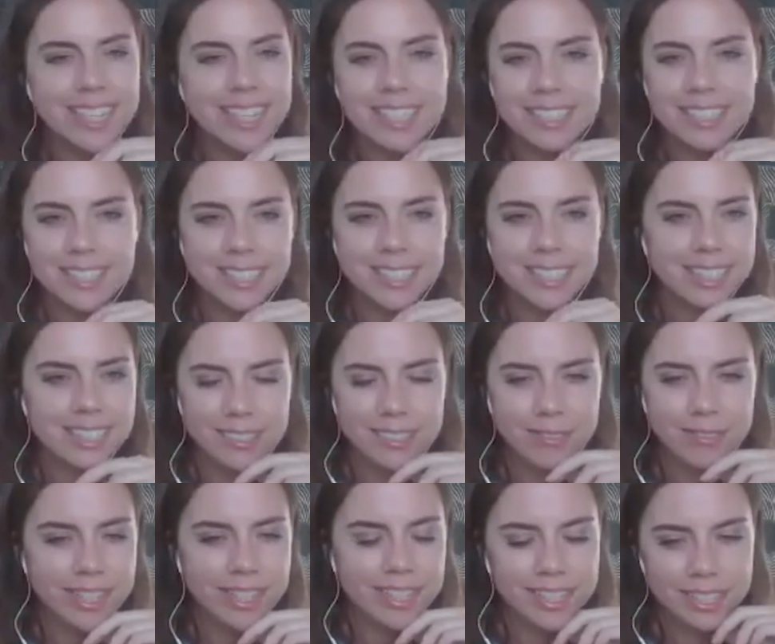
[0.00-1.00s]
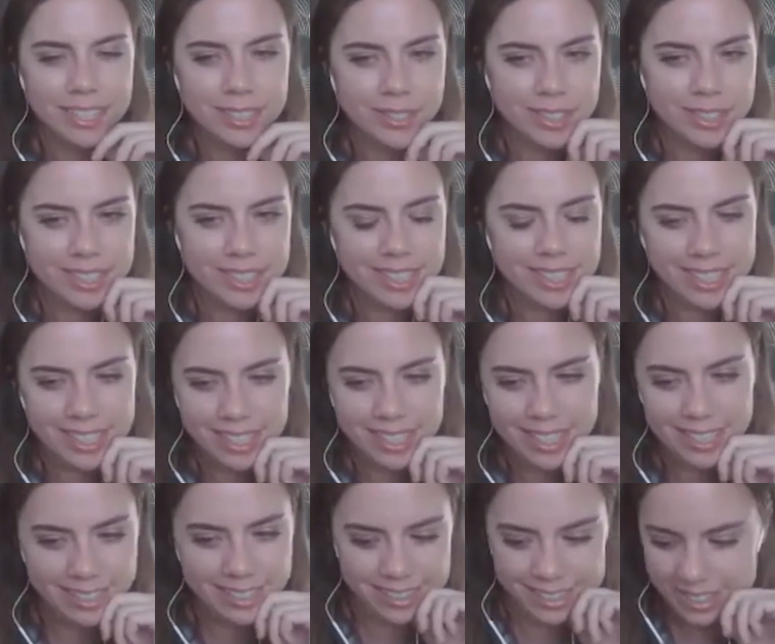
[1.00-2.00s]
I just, it's very interesting.
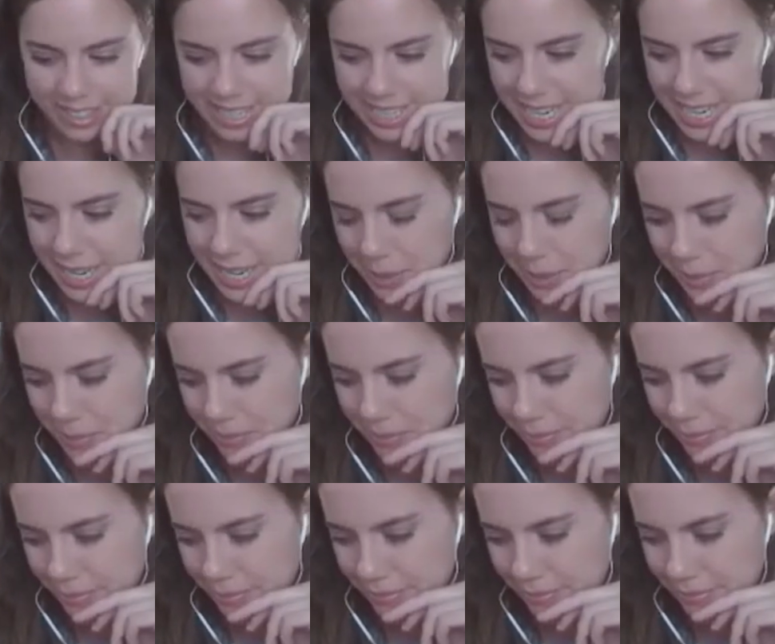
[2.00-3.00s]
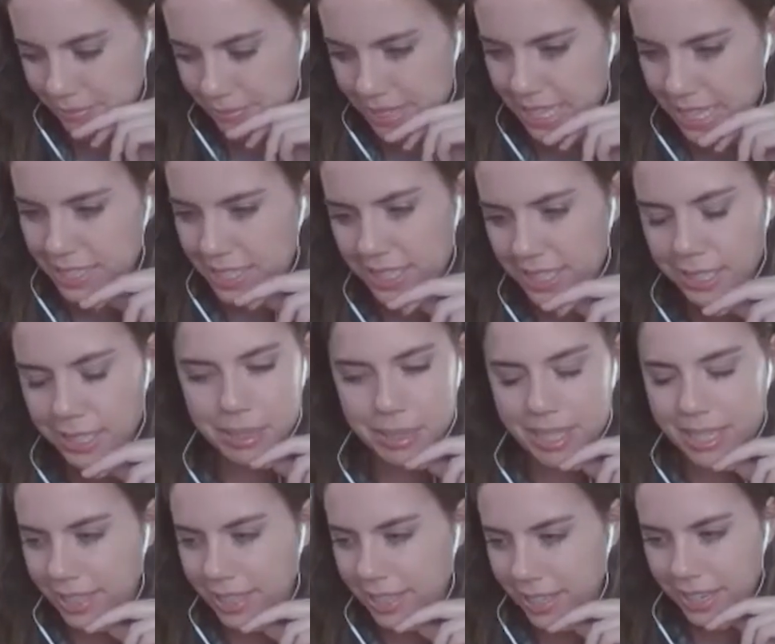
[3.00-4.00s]
And, um, and just to be
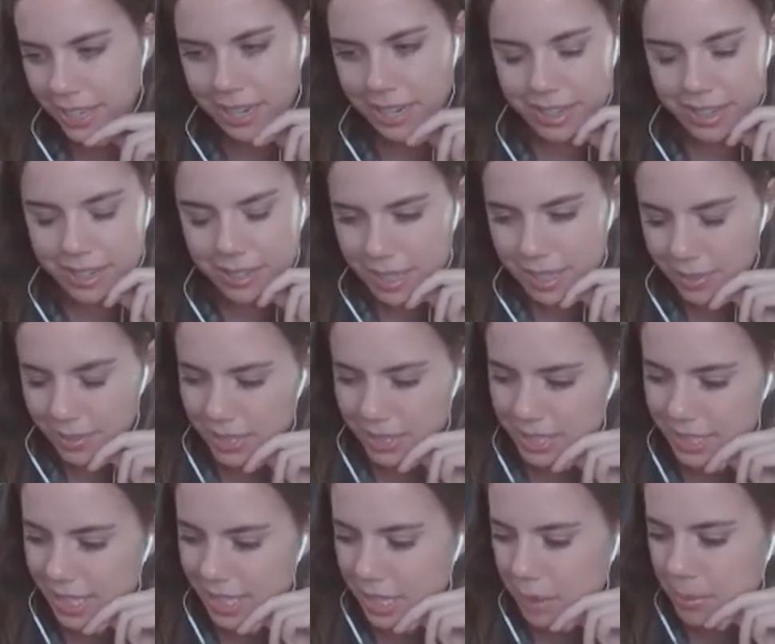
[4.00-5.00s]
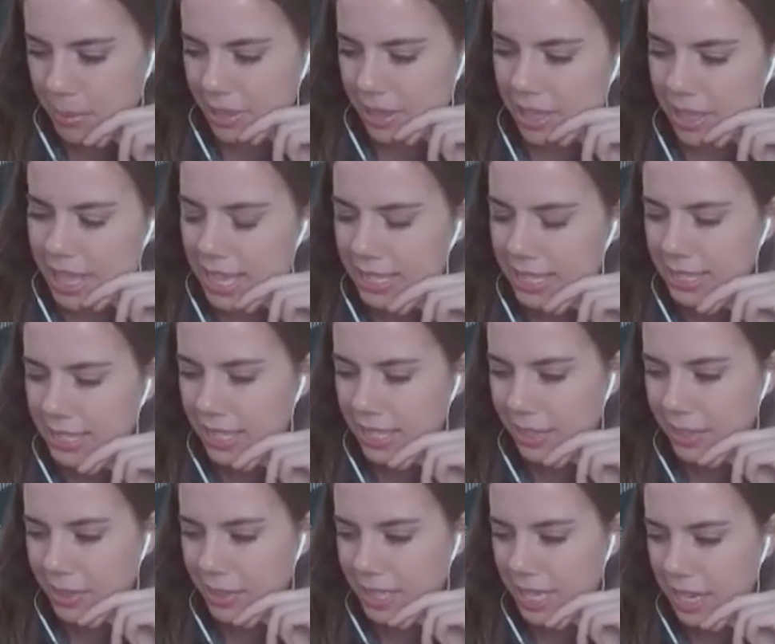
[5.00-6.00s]
clear, I, I was just thinking about the last thing
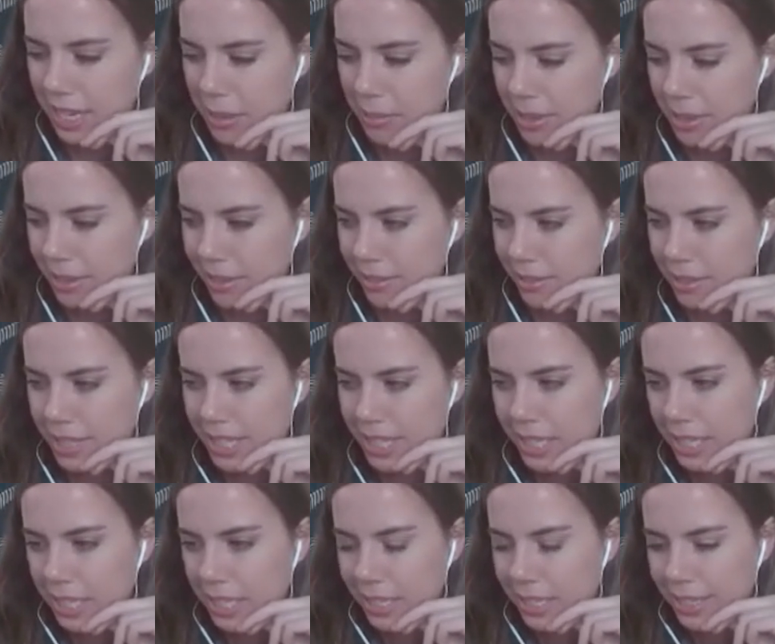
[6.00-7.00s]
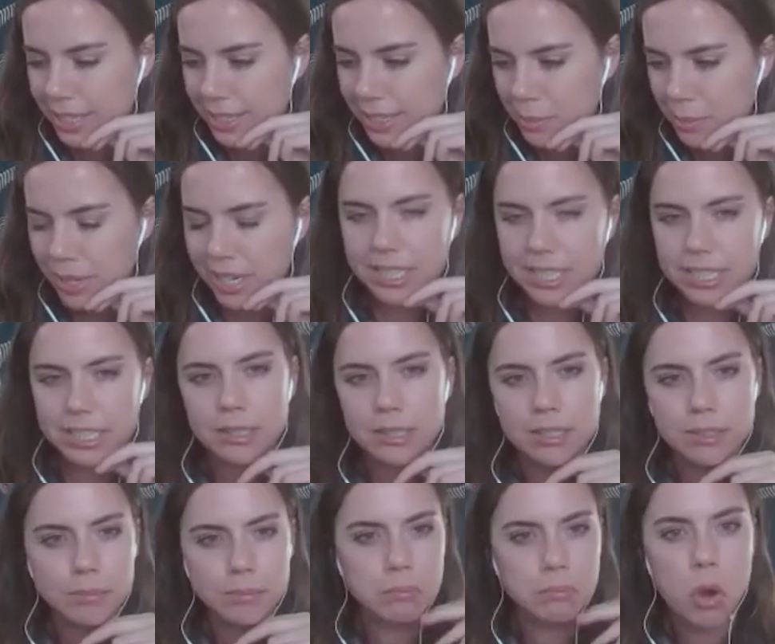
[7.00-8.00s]
you said about
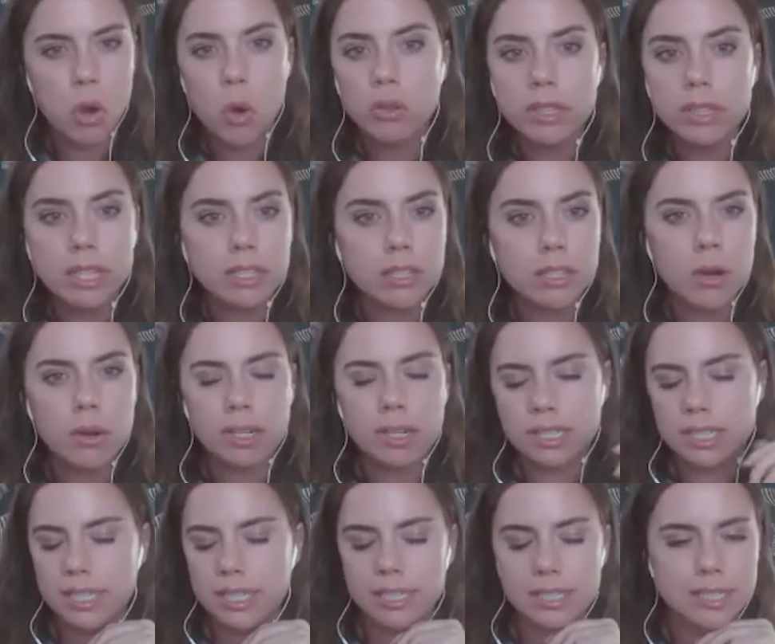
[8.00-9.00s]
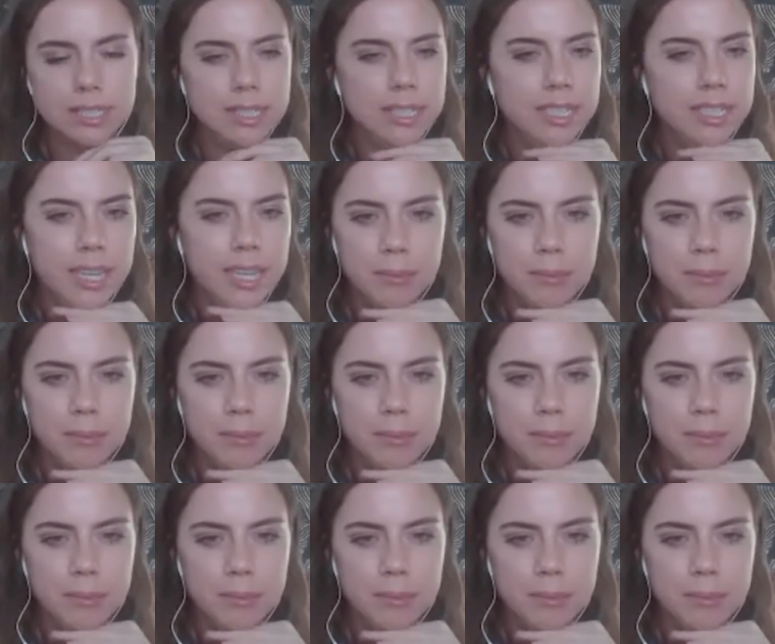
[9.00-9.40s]
brands only going D to C.